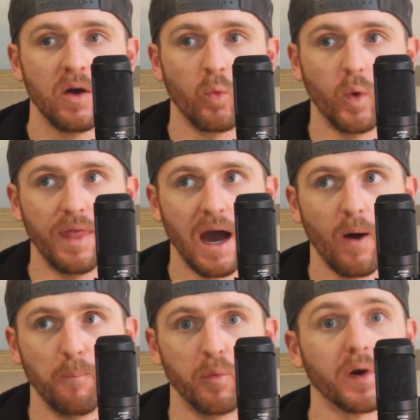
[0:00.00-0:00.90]

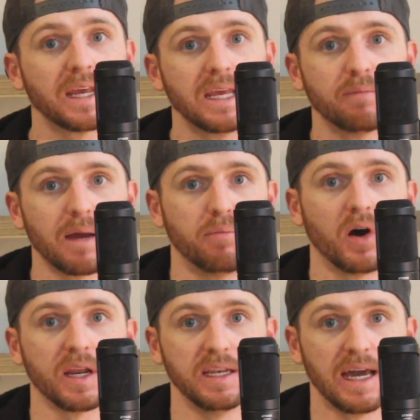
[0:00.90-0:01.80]
without breaking my
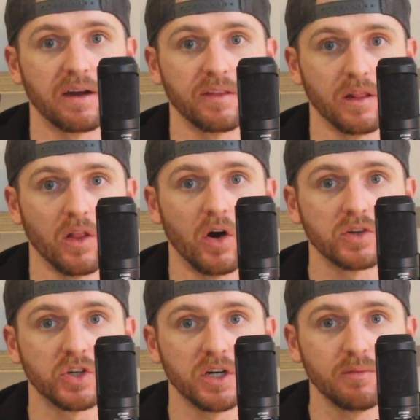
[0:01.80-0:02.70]
body down in the
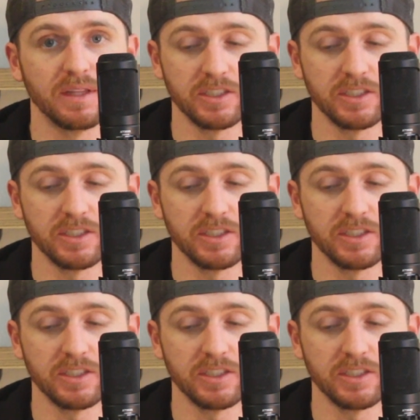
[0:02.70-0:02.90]
long term.